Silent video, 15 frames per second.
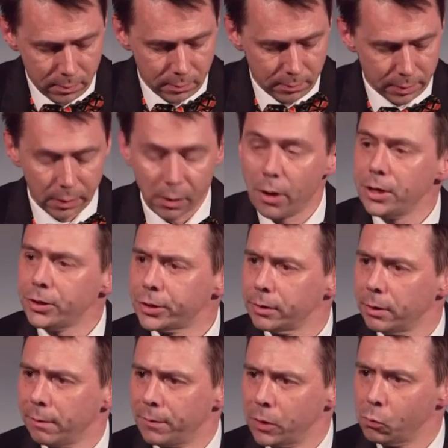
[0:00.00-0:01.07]
the light
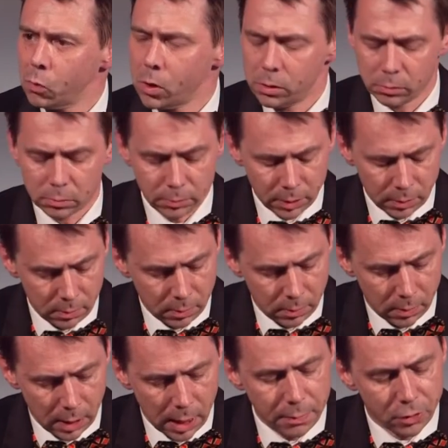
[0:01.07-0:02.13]
of the world
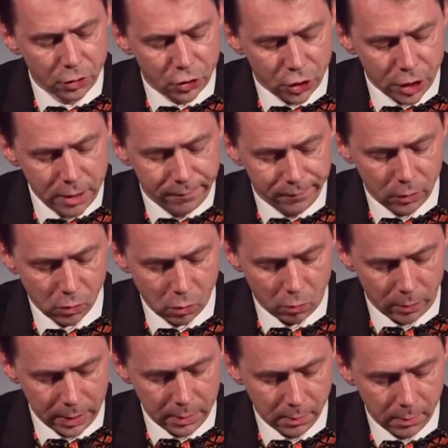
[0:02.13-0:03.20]
and the chief
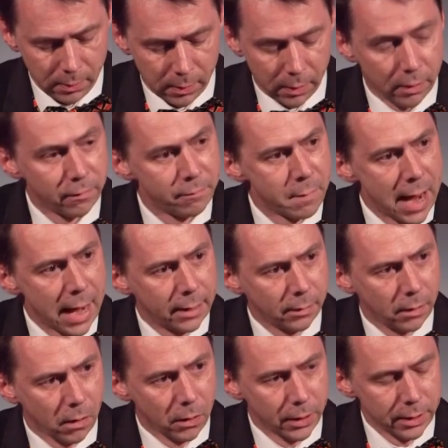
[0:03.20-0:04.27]
glory of
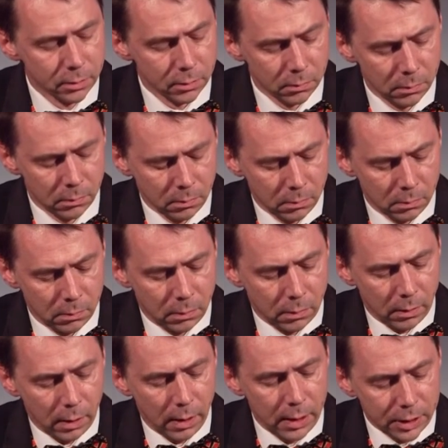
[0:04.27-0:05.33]
mankind."
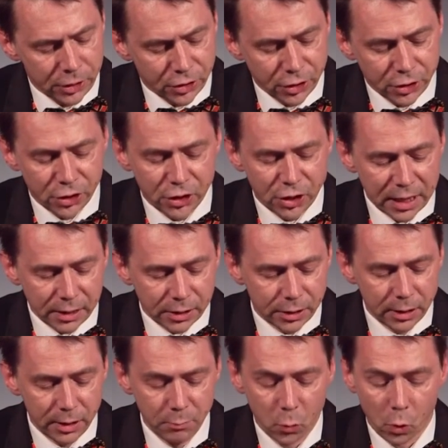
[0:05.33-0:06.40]
Here's to
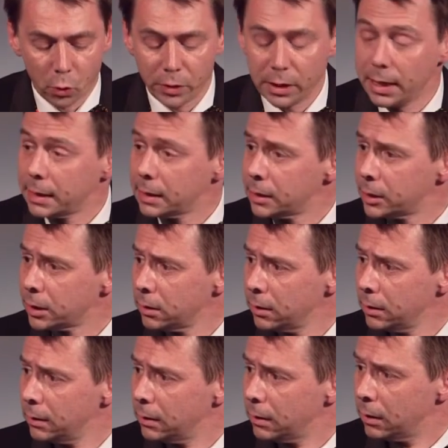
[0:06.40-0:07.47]
60 more years
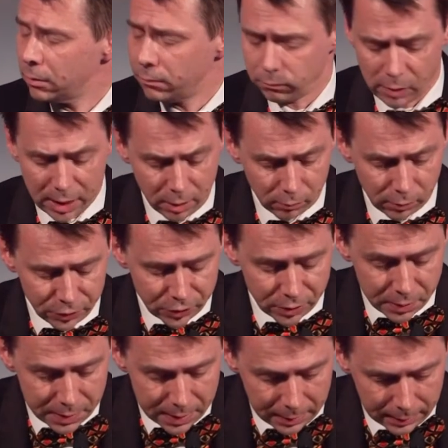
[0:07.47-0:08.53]
of rigorous
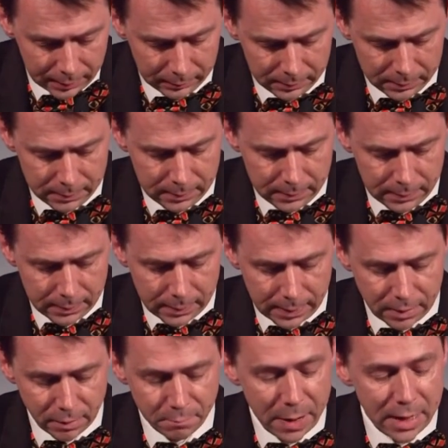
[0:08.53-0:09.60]
thinking.
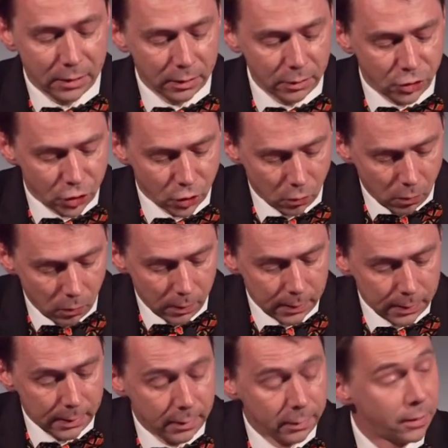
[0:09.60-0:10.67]
and of making sure
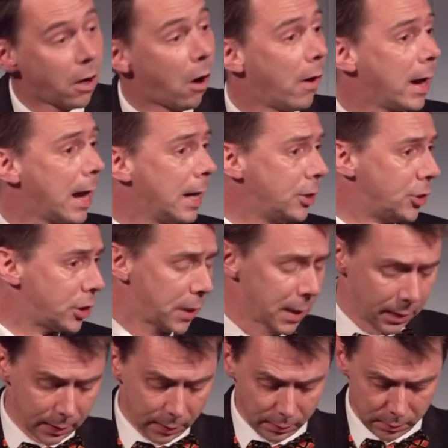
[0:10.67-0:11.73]
the IEA's
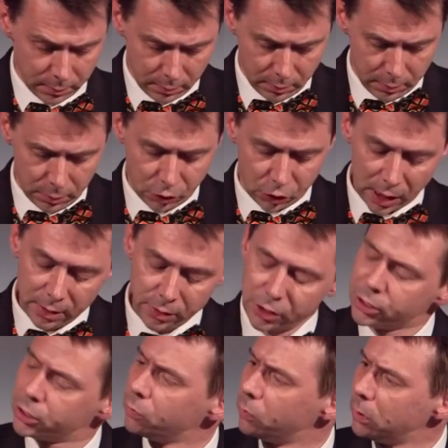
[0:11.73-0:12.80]
thinking
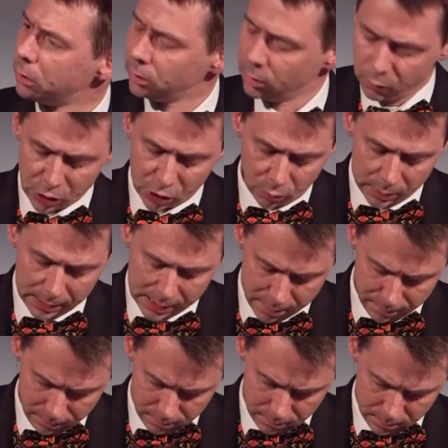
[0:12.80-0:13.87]
changes the world in which we live.